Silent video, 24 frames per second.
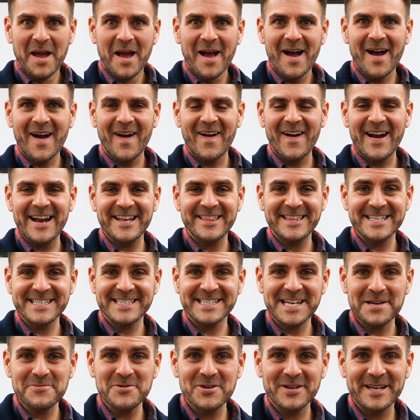All right, this
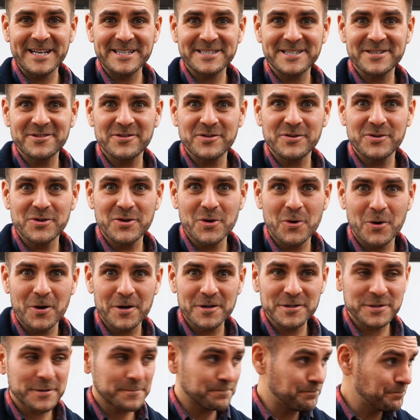time you get to use
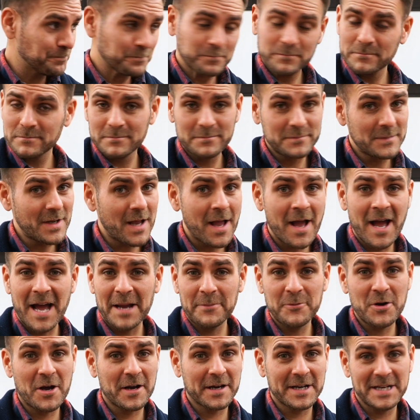yours.
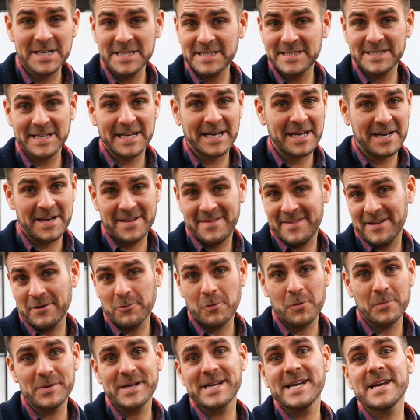I'm not going to sing anything
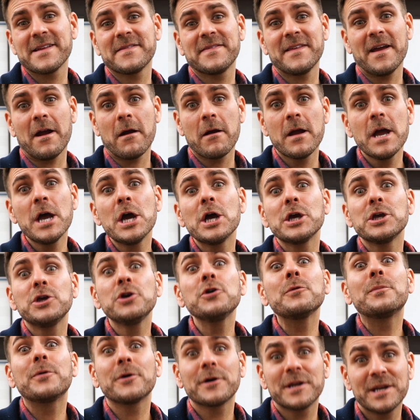when we get there.
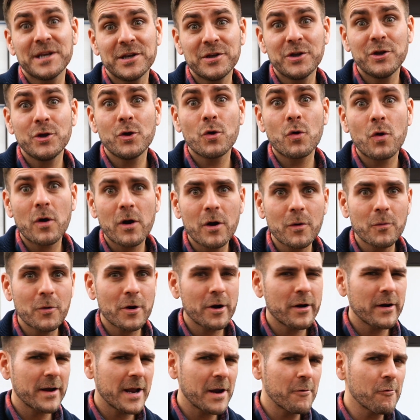You put in your
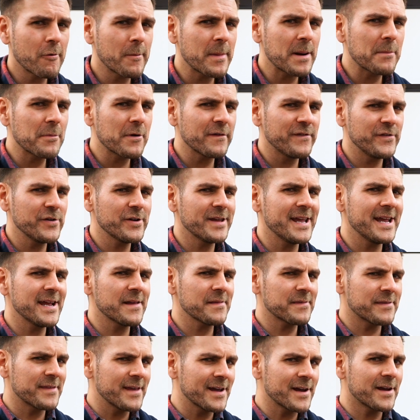word. And remember, if you
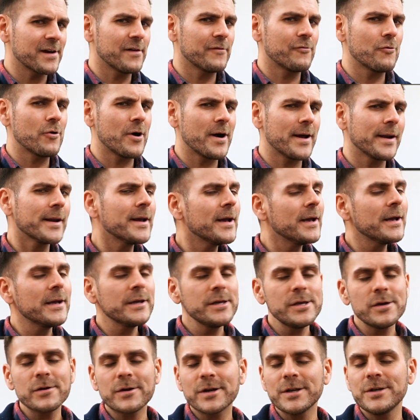can't think of one,
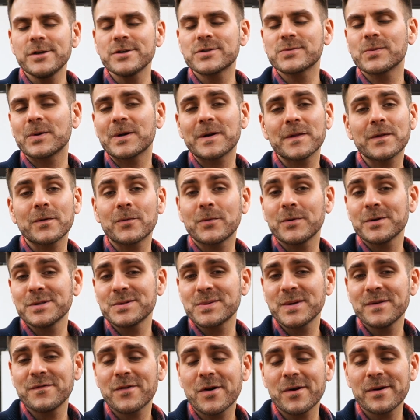you can use one of the ones
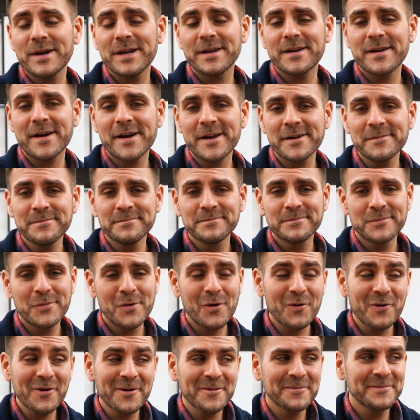we've already done.
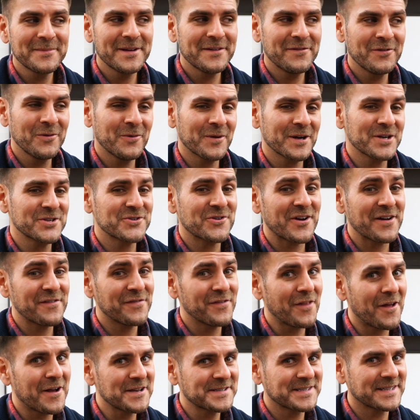Or if you want to try
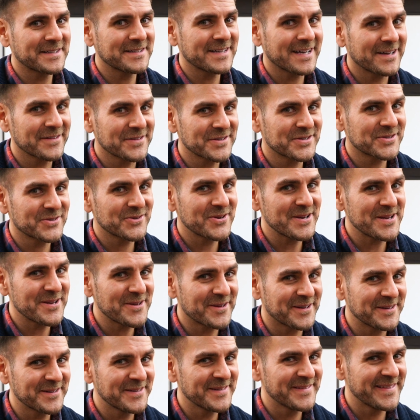flossing down the street, you
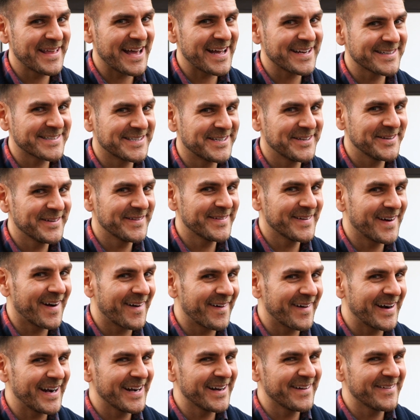can do that too. All
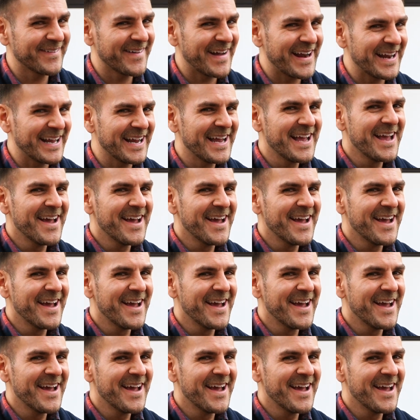right, are you ready?